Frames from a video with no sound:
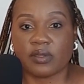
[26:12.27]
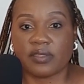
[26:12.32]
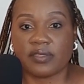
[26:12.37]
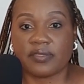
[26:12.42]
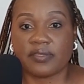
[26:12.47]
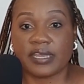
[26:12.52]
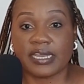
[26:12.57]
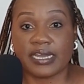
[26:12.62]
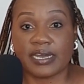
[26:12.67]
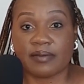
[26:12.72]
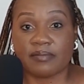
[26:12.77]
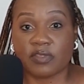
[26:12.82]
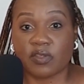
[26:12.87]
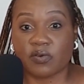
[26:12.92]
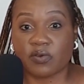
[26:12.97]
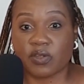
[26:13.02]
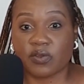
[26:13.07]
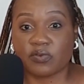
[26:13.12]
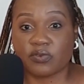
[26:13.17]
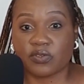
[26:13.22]
I think I'm
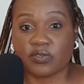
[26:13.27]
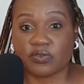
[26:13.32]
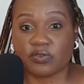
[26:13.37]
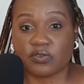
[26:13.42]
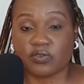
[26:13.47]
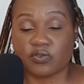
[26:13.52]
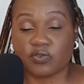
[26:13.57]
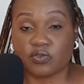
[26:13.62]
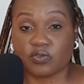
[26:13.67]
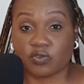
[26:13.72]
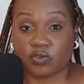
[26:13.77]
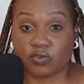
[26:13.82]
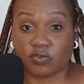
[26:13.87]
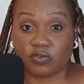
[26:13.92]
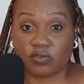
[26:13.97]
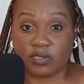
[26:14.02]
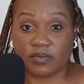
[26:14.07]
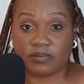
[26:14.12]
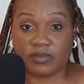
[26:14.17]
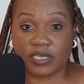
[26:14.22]
the one who is going to
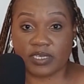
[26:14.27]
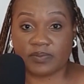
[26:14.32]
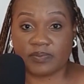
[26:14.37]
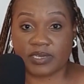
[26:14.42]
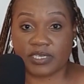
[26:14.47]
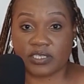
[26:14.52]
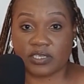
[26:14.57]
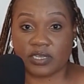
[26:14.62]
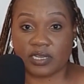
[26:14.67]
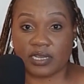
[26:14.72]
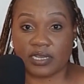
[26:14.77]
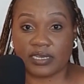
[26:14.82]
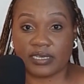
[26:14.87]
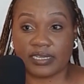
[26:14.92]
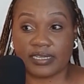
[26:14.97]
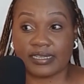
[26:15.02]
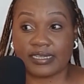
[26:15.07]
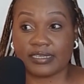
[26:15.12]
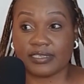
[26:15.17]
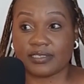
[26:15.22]
talk to them that particular
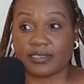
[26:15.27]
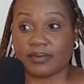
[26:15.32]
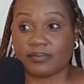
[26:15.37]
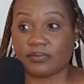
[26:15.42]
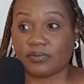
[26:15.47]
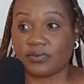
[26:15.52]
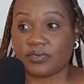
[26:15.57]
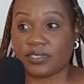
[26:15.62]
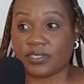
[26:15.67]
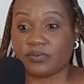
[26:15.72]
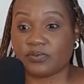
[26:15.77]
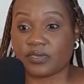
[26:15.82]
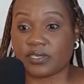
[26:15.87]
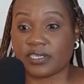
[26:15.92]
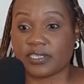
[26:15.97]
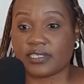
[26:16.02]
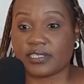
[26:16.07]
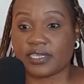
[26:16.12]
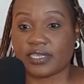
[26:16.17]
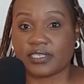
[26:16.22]
day. Then somebody,
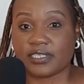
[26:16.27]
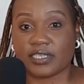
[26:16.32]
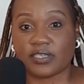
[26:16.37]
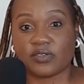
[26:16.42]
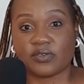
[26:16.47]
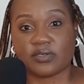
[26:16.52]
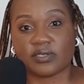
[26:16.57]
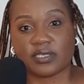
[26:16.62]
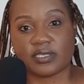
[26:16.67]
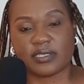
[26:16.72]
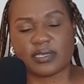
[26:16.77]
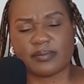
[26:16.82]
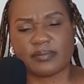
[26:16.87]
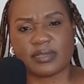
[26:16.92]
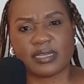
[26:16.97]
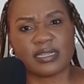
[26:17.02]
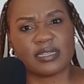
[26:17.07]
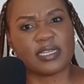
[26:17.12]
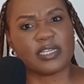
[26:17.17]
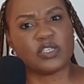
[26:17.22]
when it's their turn to say
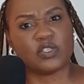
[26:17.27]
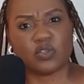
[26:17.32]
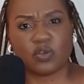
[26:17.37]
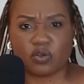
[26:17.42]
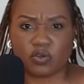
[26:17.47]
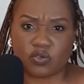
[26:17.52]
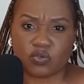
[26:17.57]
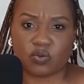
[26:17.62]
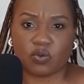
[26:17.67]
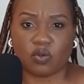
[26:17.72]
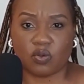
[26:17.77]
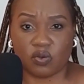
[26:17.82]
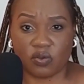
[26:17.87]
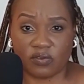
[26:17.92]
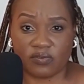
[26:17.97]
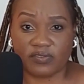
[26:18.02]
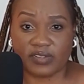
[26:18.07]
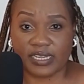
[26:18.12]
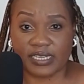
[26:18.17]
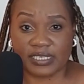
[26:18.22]
something, they talk to
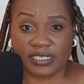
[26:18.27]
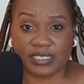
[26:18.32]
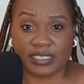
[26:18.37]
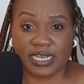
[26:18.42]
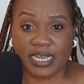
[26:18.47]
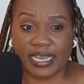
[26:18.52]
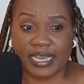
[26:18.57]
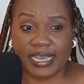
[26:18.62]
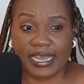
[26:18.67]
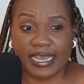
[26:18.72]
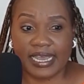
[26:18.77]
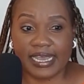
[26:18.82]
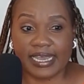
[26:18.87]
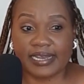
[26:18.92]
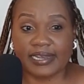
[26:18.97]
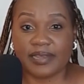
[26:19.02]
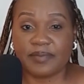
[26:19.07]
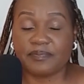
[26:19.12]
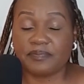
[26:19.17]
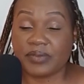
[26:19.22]
all of us.
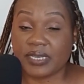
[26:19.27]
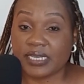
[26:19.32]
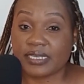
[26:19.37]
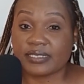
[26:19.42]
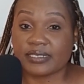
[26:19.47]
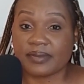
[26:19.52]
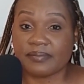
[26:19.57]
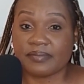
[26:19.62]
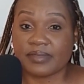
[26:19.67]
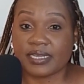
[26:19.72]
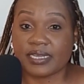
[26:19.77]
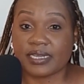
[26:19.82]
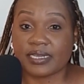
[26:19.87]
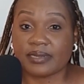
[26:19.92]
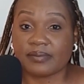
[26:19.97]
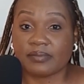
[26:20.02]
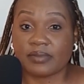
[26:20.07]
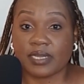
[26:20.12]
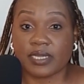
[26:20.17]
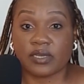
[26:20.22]
And I pick something
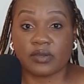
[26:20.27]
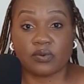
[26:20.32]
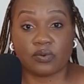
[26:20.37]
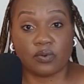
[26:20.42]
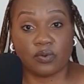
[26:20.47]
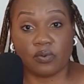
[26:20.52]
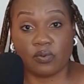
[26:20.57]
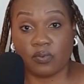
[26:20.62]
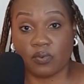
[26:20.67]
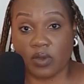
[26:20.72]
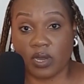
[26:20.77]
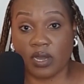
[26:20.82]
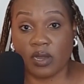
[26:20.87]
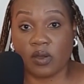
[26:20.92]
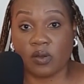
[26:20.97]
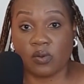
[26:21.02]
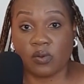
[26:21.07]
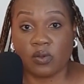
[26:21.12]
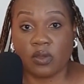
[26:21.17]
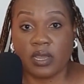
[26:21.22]
and I'm like, oh
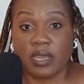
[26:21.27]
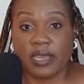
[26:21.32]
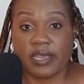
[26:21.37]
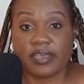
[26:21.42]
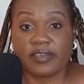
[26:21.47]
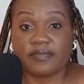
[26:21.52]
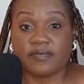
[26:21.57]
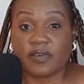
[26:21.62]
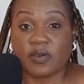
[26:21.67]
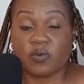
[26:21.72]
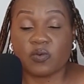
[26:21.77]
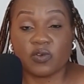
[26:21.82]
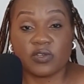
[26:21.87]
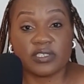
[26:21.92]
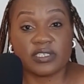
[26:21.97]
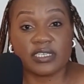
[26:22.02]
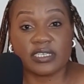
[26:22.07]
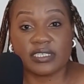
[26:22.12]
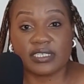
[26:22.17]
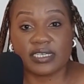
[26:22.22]
wow, if I
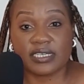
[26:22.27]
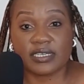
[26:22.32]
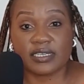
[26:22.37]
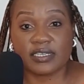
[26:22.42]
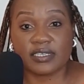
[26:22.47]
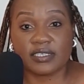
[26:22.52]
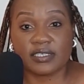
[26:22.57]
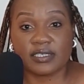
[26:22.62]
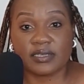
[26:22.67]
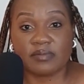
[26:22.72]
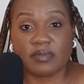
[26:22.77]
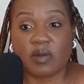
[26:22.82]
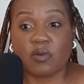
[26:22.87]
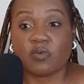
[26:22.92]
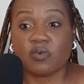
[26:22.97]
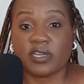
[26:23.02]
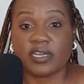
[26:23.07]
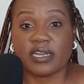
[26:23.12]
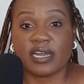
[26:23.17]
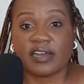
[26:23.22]
wasn't in this team, I
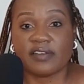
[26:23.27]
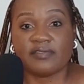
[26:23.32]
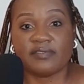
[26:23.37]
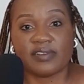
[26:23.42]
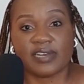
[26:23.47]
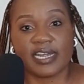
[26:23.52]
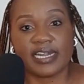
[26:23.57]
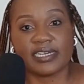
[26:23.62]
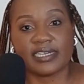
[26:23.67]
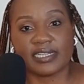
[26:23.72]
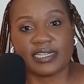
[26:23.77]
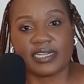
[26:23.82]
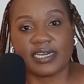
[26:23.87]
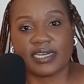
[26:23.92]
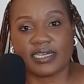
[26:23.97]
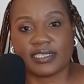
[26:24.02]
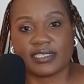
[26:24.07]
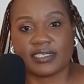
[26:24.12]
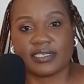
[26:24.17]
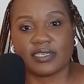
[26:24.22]
wouldn't have learned
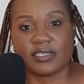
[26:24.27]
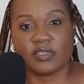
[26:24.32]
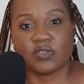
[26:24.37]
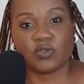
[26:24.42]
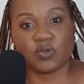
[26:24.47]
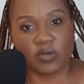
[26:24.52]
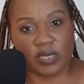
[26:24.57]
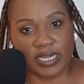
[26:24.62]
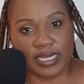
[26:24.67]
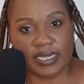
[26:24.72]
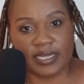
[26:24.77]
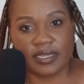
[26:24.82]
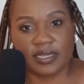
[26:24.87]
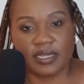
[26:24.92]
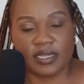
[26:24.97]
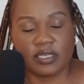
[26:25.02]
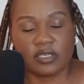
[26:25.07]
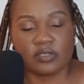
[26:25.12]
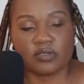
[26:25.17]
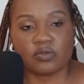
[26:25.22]
that today.
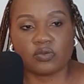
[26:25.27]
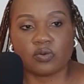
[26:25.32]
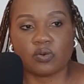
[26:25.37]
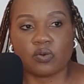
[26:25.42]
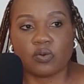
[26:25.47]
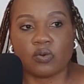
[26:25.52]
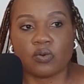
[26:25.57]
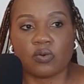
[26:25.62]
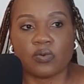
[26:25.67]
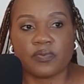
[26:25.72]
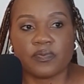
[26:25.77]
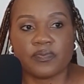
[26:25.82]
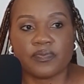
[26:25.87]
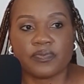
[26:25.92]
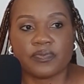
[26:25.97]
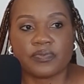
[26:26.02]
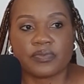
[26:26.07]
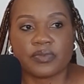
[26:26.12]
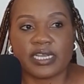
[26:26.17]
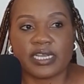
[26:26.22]
So
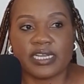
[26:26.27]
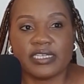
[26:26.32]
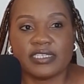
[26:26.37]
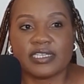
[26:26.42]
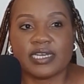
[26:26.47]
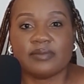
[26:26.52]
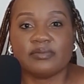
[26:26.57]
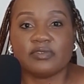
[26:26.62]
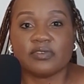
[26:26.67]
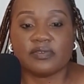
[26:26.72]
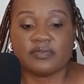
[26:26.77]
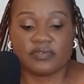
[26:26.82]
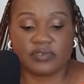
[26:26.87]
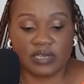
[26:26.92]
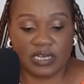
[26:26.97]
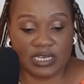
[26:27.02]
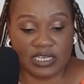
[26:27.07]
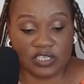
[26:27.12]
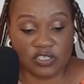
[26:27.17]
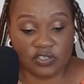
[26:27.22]
in terms
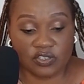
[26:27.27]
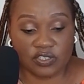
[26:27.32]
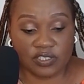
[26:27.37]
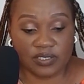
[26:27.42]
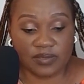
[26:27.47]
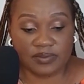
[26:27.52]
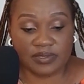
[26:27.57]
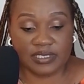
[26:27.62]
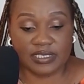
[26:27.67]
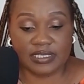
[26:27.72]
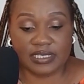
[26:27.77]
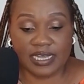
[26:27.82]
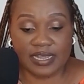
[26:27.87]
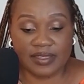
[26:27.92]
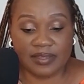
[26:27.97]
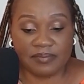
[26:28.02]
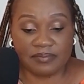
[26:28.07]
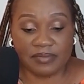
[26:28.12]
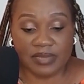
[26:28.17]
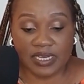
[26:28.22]
of relationships, these
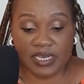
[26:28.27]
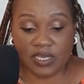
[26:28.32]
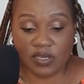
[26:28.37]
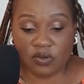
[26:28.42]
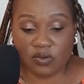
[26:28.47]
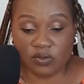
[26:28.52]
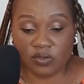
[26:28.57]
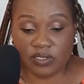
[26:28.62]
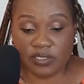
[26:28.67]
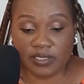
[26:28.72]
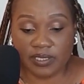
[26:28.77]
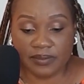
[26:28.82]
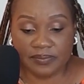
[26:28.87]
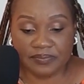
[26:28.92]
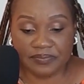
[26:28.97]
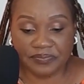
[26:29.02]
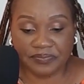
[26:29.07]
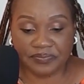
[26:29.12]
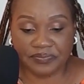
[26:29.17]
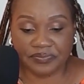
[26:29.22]
are the mini goals. Eh?
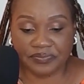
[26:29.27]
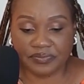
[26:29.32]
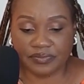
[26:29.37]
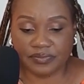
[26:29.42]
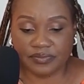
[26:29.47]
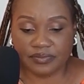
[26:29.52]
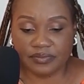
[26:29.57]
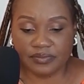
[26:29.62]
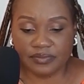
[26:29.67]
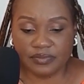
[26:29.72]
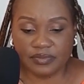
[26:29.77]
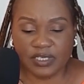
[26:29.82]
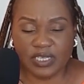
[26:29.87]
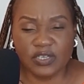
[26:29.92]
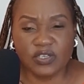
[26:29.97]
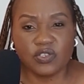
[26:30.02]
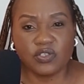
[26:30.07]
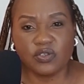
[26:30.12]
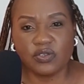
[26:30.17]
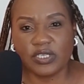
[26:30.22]

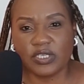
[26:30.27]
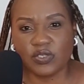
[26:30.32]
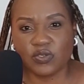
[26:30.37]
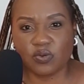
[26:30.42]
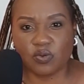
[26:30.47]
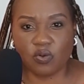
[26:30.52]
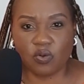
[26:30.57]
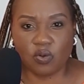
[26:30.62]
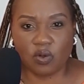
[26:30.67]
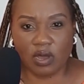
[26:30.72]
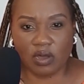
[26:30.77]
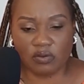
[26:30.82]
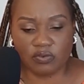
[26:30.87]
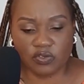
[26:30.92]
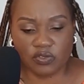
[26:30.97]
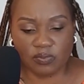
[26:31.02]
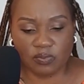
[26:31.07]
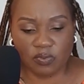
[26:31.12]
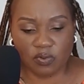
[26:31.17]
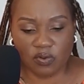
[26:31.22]
Do you need to go
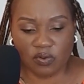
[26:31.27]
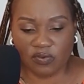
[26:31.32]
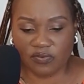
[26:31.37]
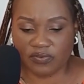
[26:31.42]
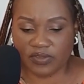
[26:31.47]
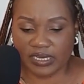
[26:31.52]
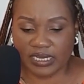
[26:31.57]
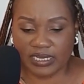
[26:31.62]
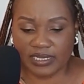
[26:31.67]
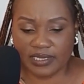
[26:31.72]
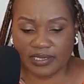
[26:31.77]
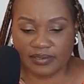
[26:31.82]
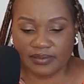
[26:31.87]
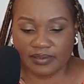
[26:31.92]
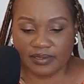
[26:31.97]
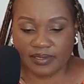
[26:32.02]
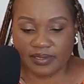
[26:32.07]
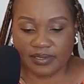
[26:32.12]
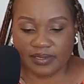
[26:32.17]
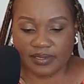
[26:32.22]
out more oftenly?
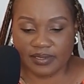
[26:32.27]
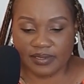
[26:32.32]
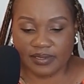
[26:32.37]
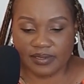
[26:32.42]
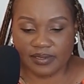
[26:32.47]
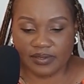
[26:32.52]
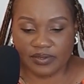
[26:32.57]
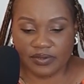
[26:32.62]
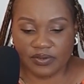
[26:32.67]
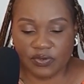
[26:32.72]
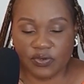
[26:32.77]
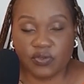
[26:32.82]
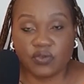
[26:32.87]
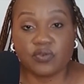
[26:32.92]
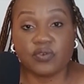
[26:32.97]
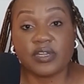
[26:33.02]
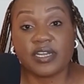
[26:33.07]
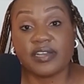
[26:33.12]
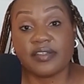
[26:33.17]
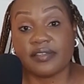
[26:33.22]

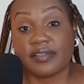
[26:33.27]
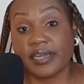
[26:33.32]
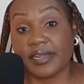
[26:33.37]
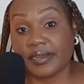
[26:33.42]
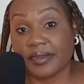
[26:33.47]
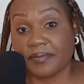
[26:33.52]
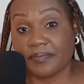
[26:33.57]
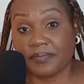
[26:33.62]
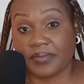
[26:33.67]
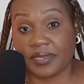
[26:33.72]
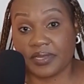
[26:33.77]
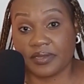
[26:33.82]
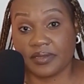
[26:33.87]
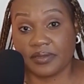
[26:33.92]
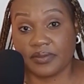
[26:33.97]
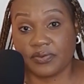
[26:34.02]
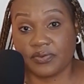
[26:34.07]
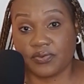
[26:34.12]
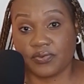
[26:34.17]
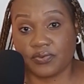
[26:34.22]
Do you need therapy
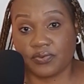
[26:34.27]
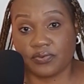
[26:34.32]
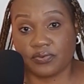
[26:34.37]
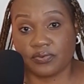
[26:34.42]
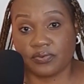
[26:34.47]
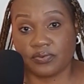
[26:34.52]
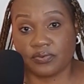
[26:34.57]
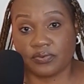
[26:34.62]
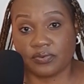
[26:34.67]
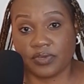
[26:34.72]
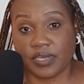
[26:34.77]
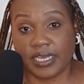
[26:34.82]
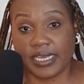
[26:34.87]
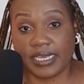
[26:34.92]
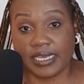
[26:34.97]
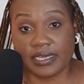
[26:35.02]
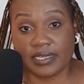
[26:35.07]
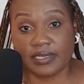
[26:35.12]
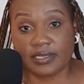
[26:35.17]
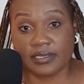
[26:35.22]
to
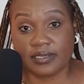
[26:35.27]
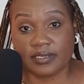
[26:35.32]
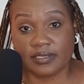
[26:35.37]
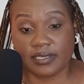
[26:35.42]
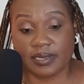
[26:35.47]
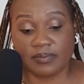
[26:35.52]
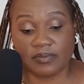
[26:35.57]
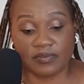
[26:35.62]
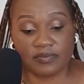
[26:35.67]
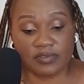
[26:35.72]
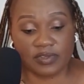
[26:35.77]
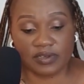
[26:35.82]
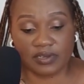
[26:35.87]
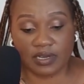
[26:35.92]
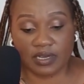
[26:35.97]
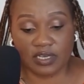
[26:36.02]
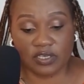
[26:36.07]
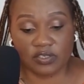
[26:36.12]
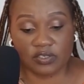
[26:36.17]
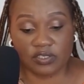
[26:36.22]
heal some of the
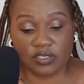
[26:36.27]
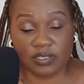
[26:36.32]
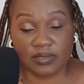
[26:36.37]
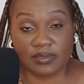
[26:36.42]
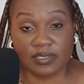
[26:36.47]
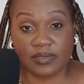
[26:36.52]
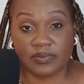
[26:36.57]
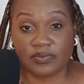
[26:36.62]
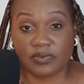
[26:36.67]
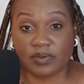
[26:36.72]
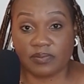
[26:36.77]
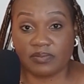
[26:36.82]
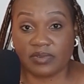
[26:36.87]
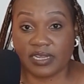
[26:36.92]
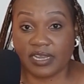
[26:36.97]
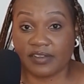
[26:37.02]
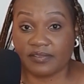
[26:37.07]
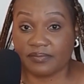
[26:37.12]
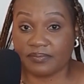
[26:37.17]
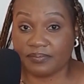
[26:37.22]
relationships that
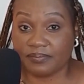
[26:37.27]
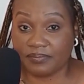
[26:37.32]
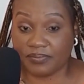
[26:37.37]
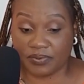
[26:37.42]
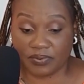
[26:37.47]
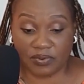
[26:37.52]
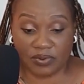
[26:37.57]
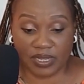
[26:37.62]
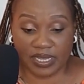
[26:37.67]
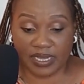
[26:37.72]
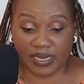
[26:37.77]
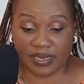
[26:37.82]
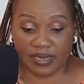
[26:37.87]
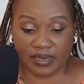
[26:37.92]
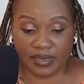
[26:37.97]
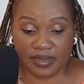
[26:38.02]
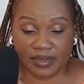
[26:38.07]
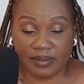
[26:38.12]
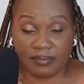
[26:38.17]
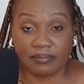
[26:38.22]
probably have
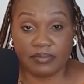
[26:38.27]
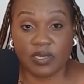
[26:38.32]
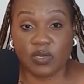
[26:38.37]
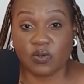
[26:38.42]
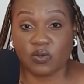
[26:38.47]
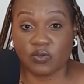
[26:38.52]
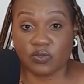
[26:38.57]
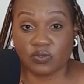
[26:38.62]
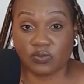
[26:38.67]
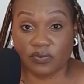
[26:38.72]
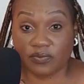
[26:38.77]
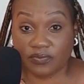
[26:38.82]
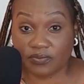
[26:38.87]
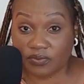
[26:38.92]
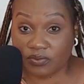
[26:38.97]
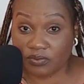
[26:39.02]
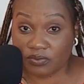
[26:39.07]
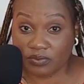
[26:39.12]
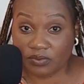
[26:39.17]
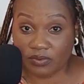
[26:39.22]
broken because of
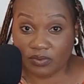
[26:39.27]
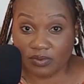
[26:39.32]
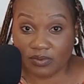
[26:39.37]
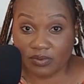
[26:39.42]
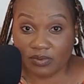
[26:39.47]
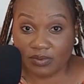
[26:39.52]
you